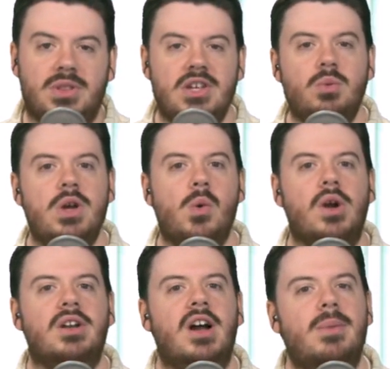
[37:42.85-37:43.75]
But this week,
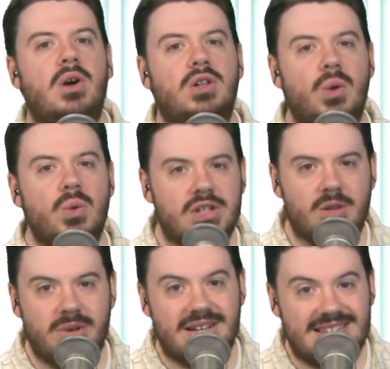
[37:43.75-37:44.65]
we're going to talk about
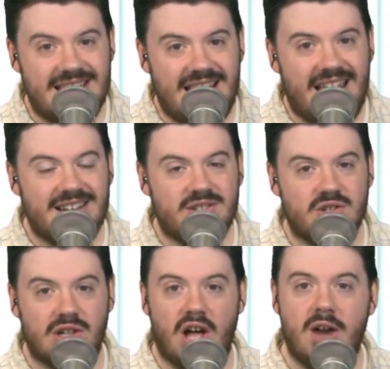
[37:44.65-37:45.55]
Clonezilla because it
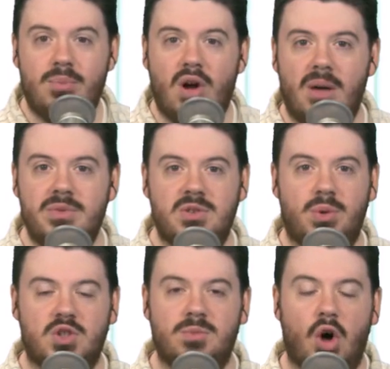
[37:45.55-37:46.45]
answers a lot of problems,
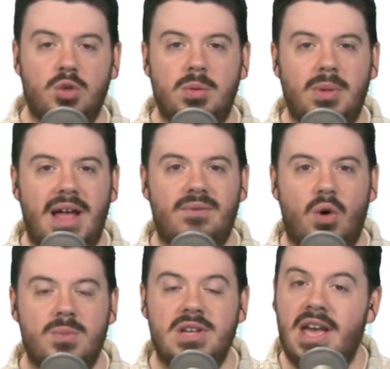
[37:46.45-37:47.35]
supports multiple
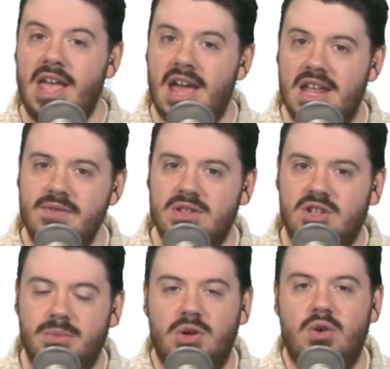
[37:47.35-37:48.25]
platforms, and even
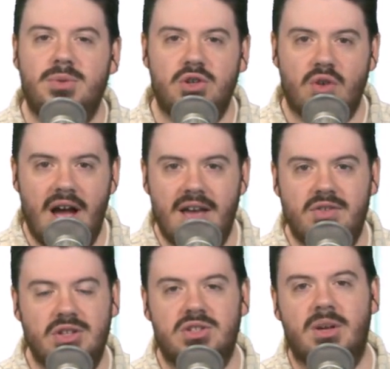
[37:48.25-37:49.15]
some encrypted
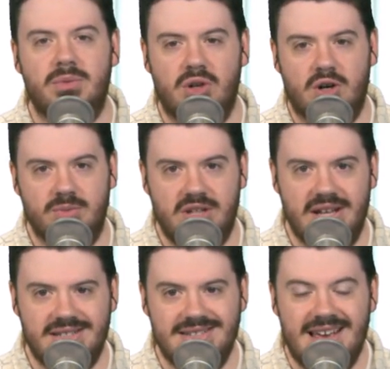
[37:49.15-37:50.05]
drives in some
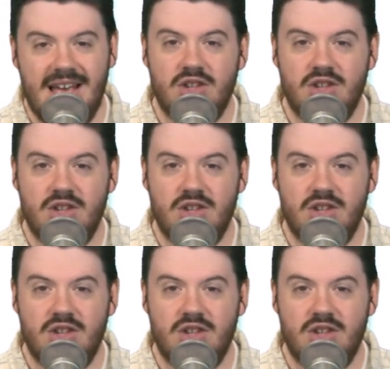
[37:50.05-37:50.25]
circumstances.